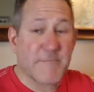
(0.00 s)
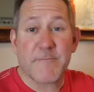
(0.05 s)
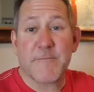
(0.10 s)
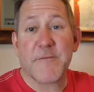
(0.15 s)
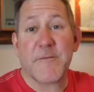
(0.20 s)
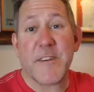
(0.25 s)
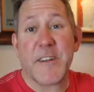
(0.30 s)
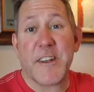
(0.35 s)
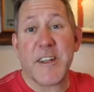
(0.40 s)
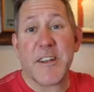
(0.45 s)

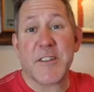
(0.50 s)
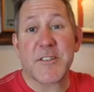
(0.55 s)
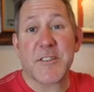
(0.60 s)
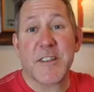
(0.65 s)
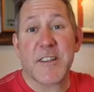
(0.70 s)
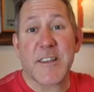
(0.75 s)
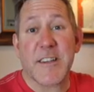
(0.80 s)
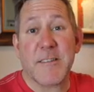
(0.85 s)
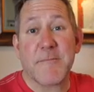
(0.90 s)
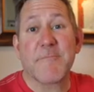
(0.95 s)

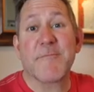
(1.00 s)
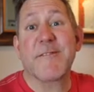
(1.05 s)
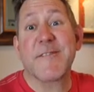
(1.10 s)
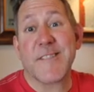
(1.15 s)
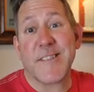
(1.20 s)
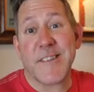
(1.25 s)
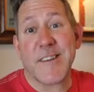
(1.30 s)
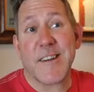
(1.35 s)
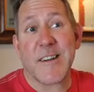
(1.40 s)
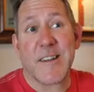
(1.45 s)
financially,
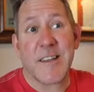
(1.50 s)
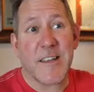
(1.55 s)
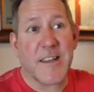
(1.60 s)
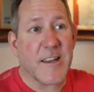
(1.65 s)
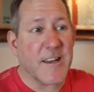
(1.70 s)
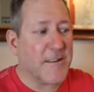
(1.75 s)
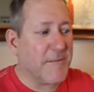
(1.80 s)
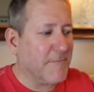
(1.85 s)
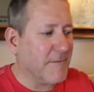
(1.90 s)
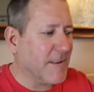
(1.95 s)
not
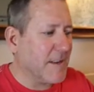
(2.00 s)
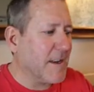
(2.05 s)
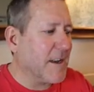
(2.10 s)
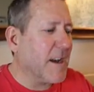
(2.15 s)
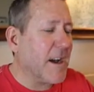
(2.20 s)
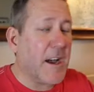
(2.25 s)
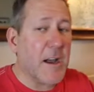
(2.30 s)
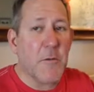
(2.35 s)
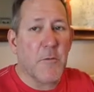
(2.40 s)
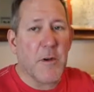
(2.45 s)
yet.
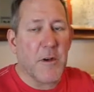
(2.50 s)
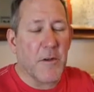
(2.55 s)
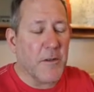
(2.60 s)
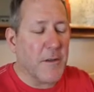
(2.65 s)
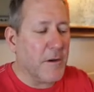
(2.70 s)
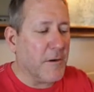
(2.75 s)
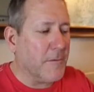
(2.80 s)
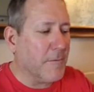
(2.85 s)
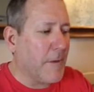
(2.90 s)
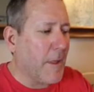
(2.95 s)
I will
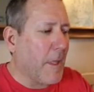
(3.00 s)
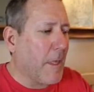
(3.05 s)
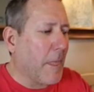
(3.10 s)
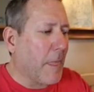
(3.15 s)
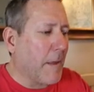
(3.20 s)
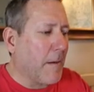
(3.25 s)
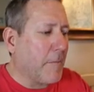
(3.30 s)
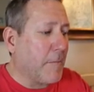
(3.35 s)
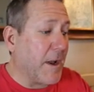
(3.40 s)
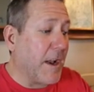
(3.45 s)
though.
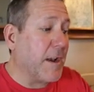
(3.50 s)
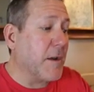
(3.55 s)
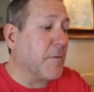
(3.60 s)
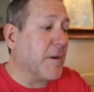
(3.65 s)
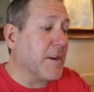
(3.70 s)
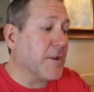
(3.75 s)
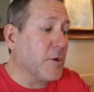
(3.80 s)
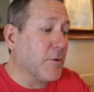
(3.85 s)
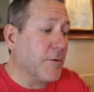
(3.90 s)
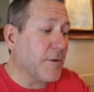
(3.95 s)
But
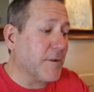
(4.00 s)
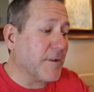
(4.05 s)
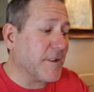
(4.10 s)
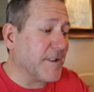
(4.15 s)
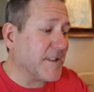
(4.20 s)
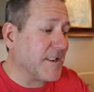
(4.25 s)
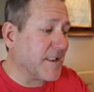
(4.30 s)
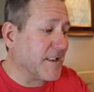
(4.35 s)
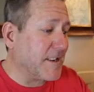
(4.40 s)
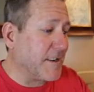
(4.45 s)
anyway, two hundred
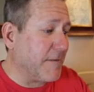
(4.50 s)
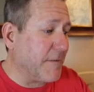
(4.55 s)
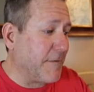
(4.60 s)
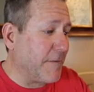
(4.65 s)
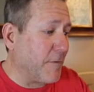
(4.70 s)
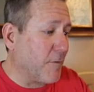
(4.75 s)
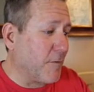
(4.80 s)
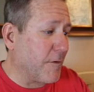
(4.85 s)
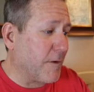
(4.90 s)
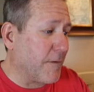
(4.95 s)

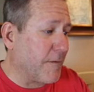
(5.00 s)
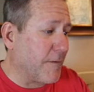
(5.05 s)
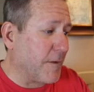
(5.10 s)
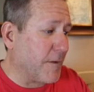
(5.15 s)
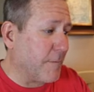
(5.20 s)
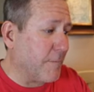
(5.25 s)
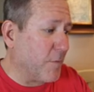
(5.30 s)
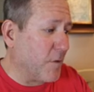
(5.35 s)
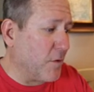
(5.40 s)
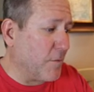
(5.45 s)
sixty-four for the
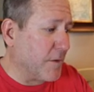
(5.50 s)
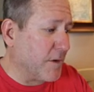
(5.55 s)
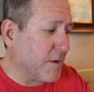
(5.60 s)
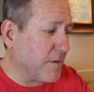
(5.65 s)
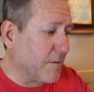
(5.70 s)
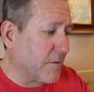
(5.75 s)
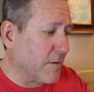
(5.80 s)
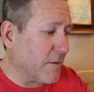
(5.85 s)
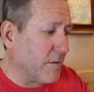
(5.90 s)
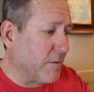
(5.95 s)
Bowman
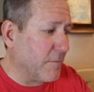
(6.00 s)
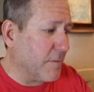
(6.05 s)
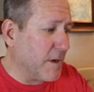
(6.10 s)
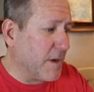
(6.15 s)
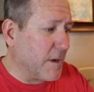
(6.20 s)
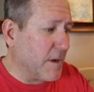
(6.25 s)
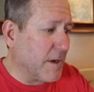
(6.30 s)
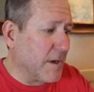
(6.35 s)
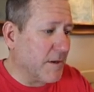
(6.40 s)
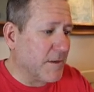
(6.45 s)
Chrome.
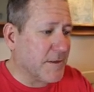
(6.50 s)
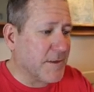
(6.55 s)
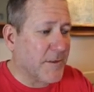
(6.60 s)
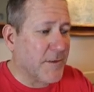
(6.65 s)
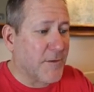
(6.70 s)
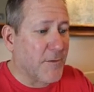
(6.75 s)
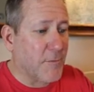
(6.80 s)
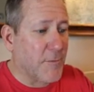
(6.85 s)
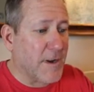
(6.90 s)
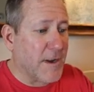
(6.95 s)
And here's
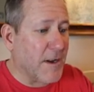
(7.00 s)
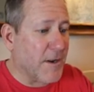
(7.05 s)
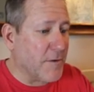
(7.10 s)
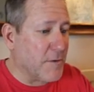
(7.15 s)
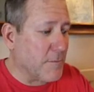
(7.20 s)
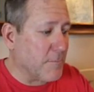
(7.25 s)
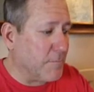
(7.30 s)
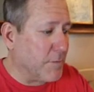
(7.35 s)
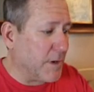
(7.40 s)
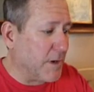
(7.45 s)
three
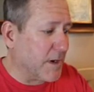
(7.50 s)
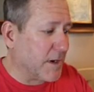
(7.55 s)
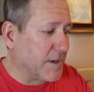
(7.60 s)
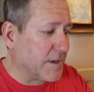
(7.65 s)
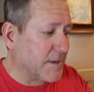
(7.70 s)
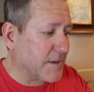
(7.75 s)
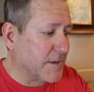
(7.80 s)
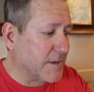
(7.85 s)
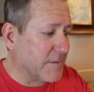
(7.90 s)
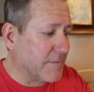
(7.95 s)
hundred
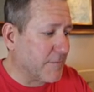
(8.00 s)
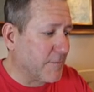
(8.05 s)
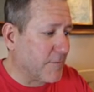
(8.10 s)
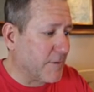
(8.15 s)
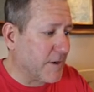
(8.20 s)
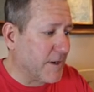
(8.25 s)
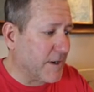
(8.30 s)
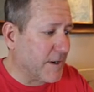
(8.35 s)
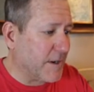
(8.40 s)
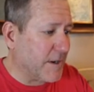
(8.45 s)
bucks, four
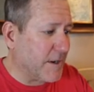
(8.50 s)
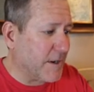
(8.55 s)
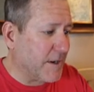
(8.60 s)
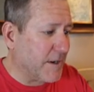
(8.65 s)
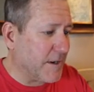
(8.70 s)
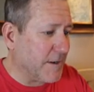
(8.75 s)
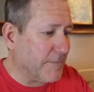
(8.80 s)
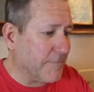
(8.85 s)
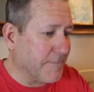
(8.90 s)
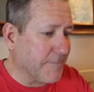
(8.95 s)

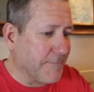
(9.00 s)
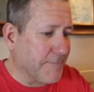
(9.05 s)
ninety-nine.